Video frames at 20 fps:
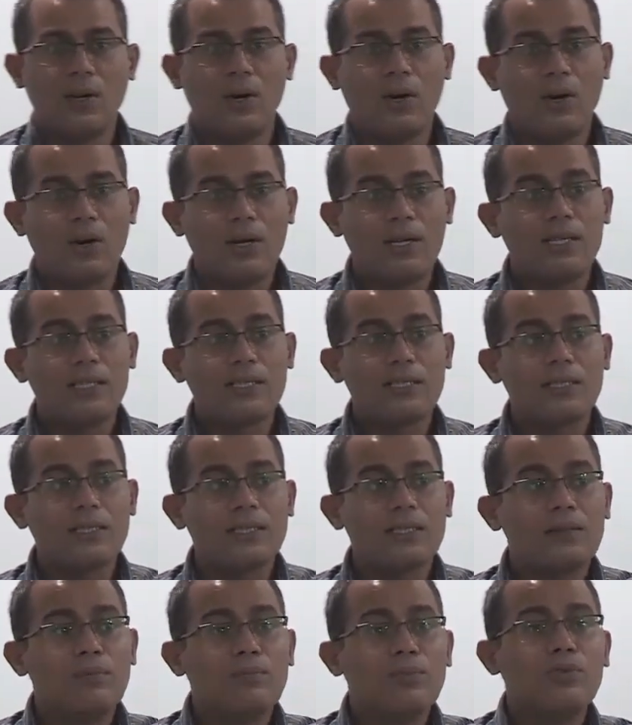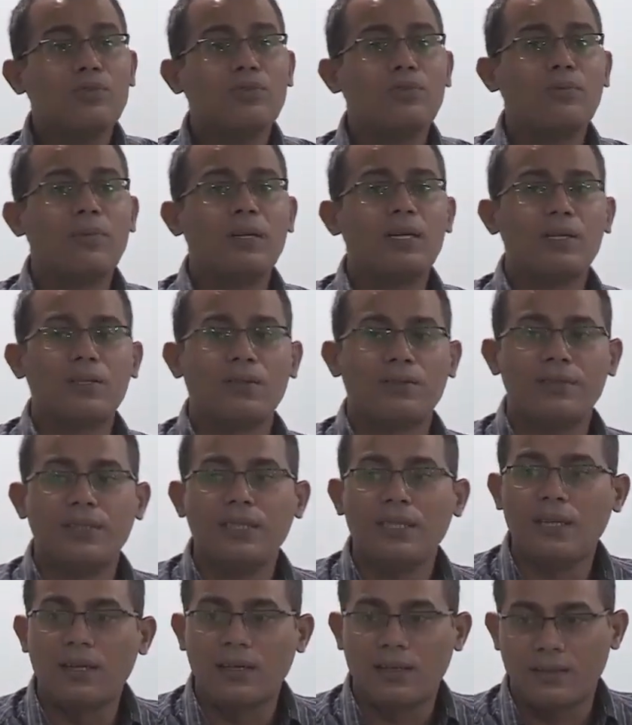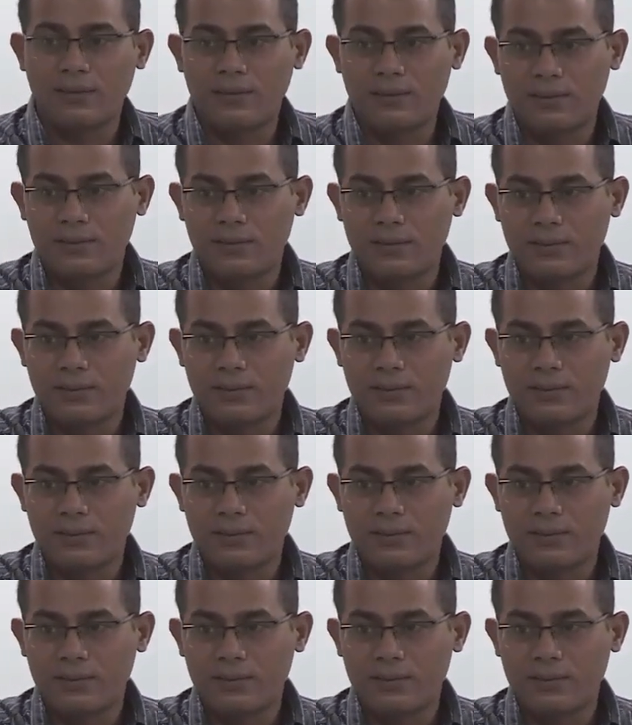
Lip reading: or discuss the movement of the earth,